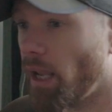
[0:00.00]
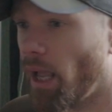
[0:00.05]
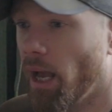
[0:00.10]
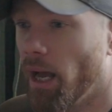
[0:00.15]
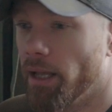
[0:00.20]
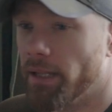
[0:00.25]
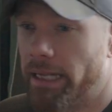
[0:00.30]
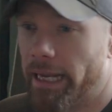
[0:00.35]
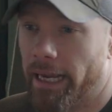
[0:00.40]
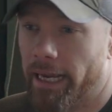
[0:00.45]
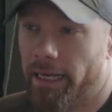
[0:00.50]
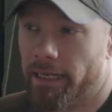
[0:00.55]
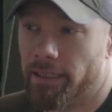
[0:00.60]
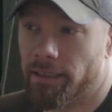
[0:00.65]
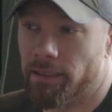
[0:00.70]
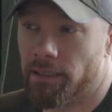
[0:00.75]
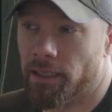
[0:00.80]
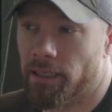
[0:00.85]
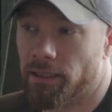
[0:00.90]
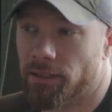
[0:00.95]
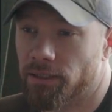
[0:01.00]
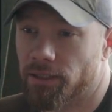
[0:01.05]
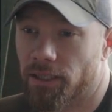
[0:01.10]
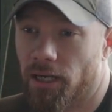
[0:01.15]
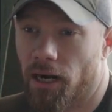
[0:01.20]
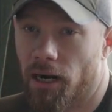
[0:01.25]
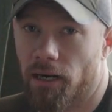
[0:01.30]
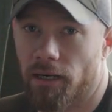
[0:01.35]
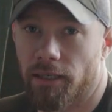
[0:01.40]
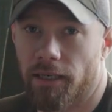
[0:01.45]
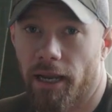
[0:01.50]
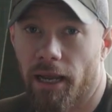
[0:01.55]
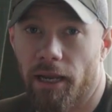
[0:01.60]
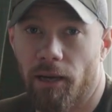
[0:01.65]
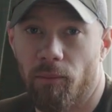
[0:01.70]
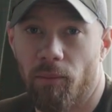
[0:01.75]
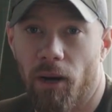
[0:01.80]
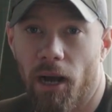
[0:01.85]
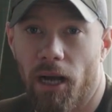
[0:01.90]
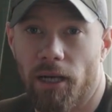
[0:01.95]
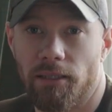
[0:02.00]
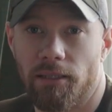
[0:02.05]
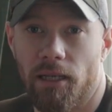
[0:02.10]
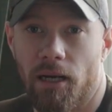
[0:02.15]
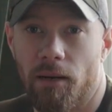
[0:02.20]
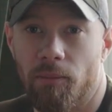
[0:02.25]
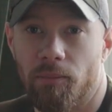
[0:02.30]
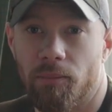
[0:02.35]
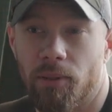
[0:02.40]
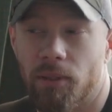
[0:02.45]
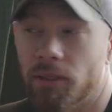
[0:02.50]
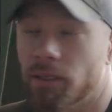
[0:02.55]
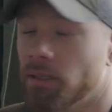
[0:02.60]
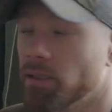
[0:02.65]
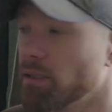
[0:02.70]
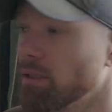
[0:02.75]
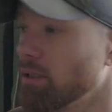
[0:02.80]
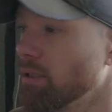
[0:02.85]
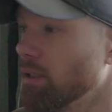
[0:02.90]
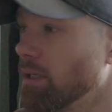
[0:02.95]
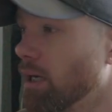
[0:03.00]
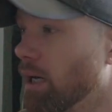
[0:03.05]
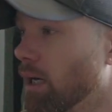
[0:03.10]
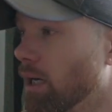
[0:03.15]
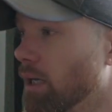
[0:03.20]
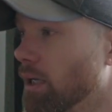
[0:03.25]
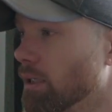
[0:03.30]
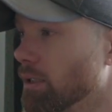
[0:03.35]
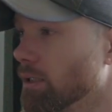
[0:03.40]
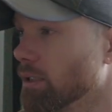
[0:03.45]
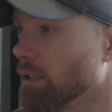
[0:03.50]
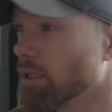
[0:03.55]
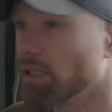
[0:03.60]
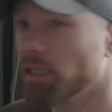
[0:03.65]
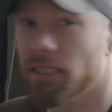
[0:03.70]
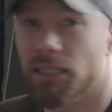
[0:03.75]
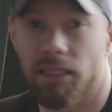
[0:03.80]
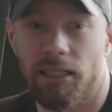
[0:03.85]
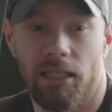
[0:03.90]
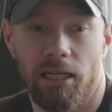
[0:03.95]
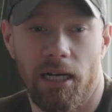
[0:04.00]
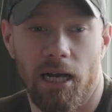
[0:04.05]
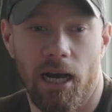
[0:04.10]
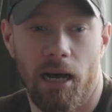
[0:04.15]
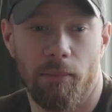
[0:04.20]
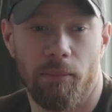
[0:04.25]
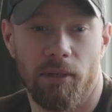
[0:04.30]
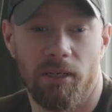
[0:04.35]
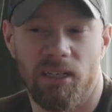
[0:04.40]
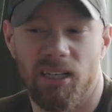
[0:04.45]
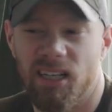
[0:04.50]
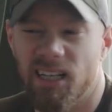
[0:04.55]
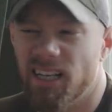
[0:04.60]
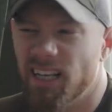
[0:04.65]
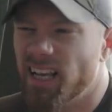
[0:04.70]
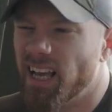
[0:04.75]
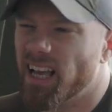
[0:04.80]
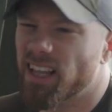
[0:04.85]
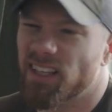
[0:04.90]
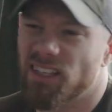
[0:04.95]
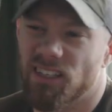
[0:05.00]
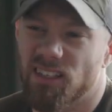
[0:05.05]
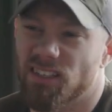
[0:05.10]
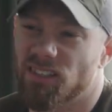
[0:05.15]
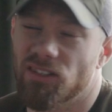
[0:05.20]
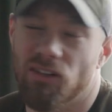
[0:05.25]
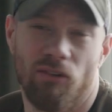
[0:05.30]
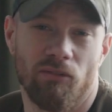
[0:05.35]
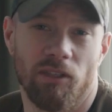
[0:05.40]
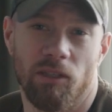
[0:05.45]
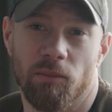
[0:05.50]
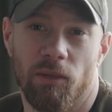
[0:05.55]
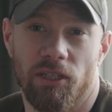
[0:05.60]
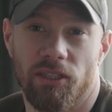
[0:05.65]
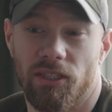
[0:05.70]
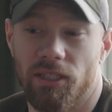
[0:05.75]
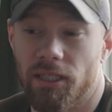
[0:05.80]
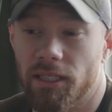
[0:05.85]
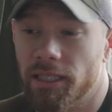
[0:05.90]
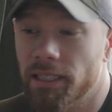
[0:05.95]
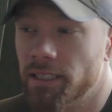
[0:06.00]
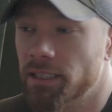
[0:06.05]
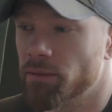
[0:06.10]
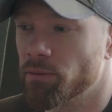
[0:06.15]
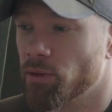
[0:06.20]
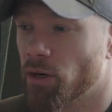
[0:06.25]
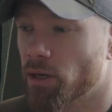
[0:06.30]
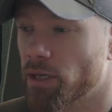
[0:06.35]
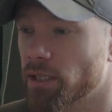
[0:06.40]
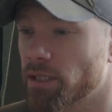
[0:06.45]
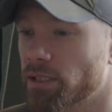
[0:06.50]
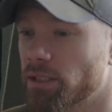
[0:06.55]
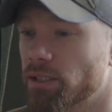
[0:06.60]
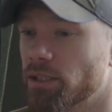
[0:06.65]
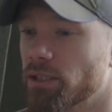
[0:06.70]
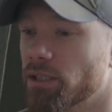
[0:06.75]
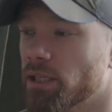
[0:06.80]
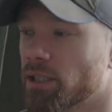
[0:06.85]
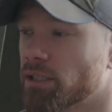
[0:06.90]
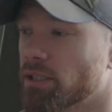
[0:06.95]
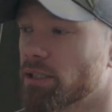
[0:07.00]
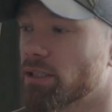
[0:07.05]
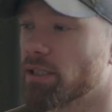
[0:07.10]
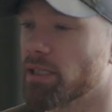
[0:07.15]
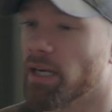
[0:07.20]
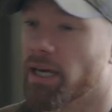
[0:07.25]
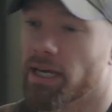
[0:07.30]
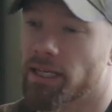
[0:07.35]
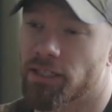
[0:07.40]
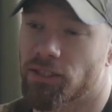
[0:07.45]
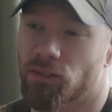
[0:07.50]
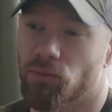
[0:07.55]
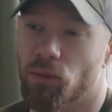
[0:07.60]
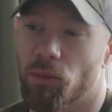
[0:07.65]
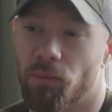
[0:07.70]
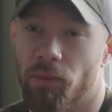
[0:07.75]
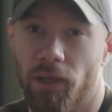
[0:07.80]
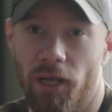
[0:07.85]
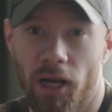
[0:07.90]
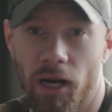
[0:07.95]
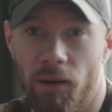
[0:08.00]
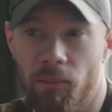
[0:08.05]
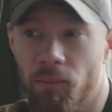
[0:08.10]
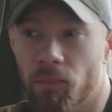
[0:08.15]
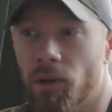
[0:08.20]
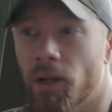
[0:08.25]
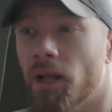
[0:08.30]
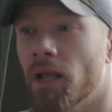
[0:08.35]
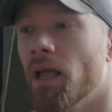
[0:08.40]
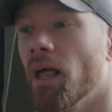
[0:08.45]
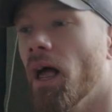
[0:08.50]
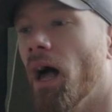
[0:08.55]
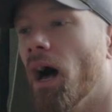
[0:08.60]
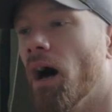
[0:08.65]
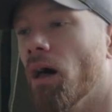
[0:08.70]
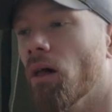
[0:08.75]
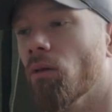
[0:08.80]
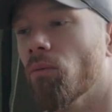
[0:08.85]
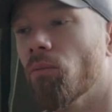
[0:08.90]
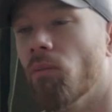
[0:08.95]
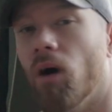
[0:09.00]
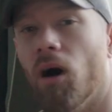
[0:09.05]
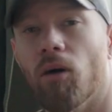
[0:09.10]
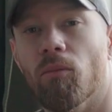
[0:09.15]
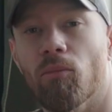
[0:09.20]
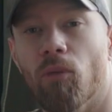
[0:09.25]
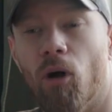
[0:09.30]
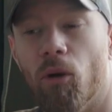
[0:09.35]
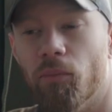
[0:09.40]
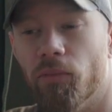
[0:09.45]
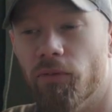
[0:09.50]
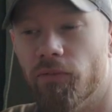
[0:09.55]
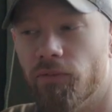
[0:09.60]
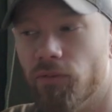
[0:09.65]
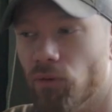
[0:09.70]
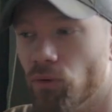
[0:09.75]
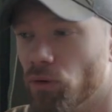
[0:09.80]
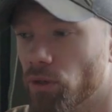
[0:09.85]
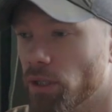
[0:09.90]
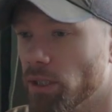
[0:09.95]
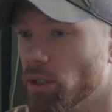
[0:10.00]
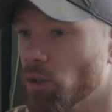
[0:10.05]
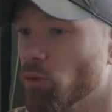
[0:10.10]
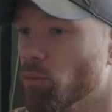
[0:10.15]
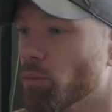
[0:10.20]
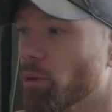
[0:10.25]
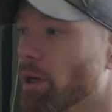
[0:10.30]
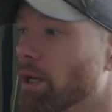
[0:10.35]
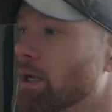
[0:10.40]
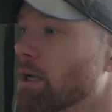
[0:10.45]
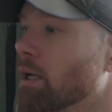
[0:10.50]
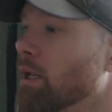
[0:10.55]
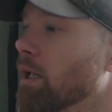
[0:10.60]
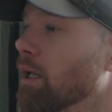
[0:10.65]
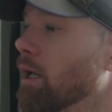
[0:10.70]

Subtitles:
and then start getting packed up and cleaning the cabin. There's not really much to clean, to be honest, just sweeping up. I'll mop the floor a little bit,